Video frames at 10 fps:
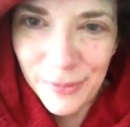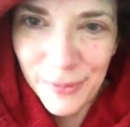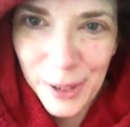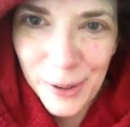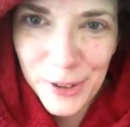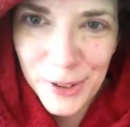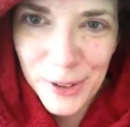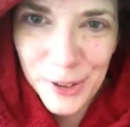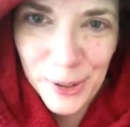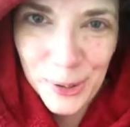my question
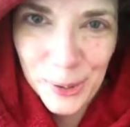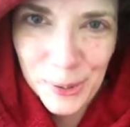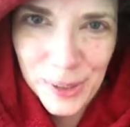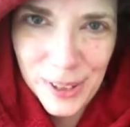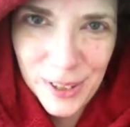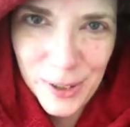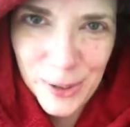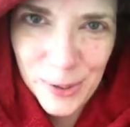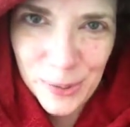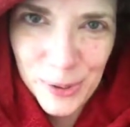to you
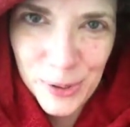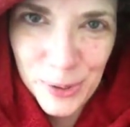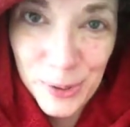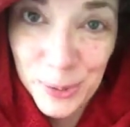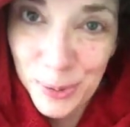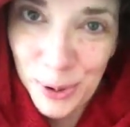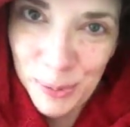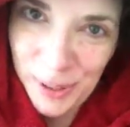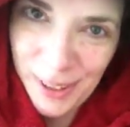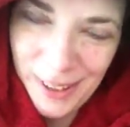is, would you
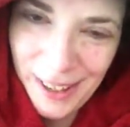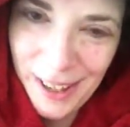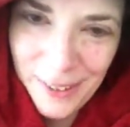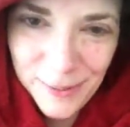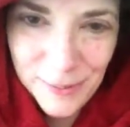support me in that?